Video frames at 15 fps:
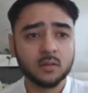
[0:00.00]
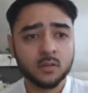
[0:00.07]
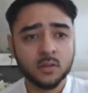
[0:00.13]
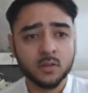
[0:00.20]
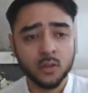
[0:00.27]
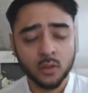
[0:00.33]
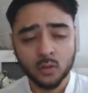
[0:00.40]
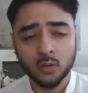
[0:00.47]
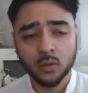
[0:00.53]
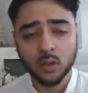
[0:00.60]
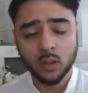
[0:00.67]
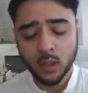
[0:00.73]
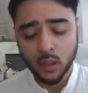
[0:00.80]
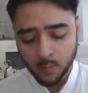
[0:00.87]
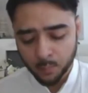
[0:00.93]
So
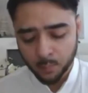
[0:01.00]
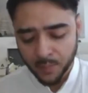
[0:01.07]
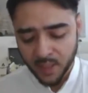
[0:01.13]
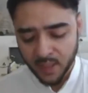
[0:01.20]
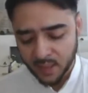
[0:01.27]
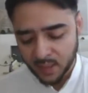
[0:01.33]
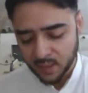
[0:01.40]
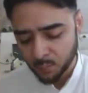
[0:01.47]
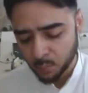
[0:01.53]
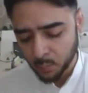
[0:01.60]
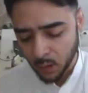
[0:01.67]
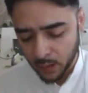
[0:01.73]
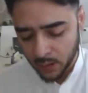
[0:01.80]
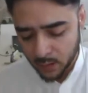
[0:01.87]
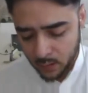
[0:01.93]
bear that in
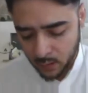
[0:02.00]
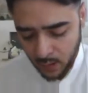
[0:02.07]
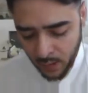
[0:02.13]
mind.